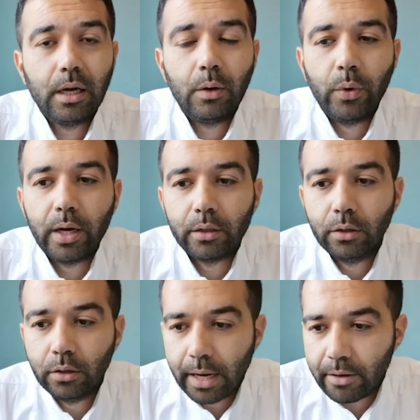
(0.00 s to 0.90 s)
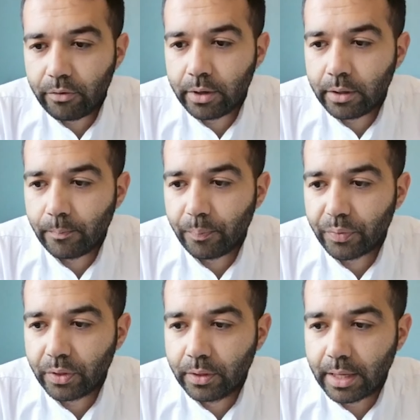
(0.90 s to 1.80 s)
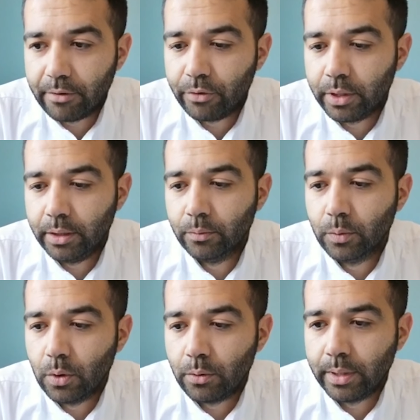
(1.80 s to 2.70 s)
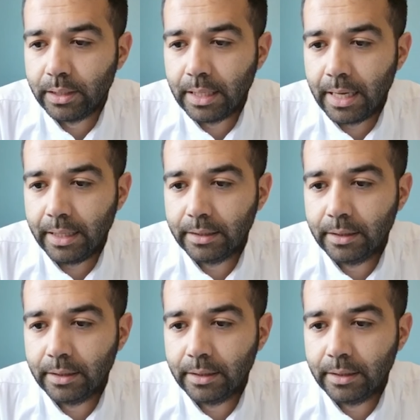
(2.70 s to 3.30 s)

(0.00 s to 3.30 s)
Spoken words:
We are never in worry that